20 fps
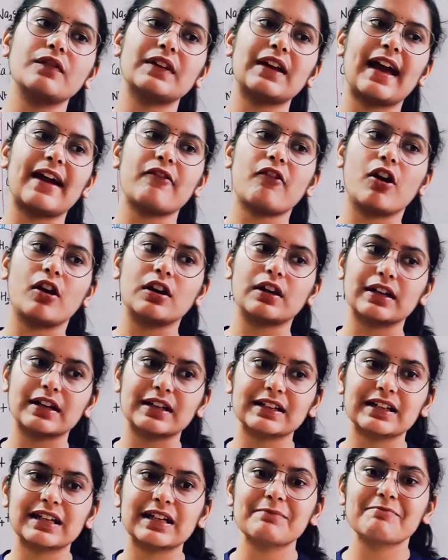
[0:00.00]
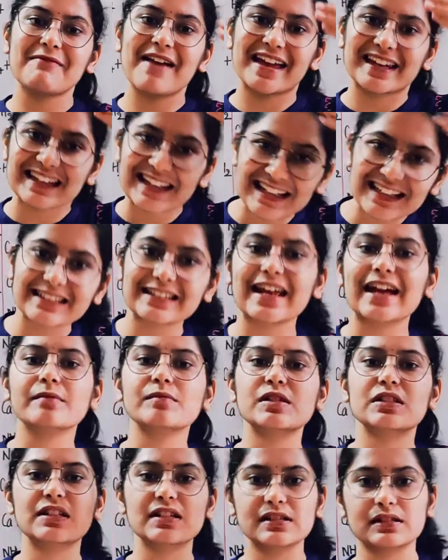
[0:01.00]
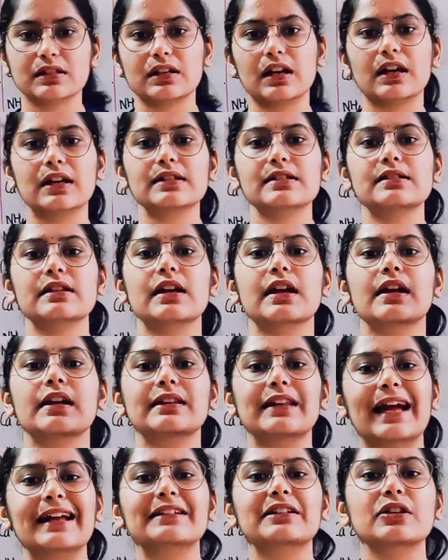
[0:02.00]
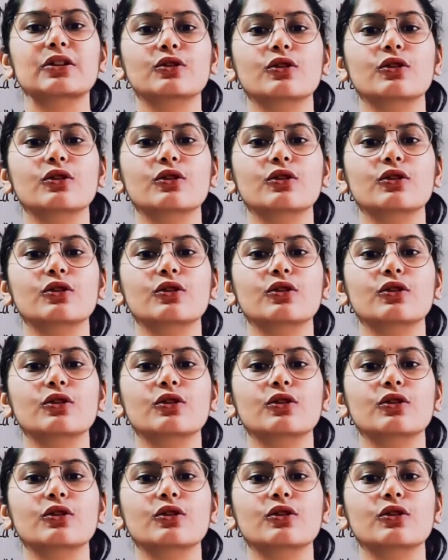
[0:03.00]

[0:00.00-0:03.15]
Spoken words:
have already many times discussed that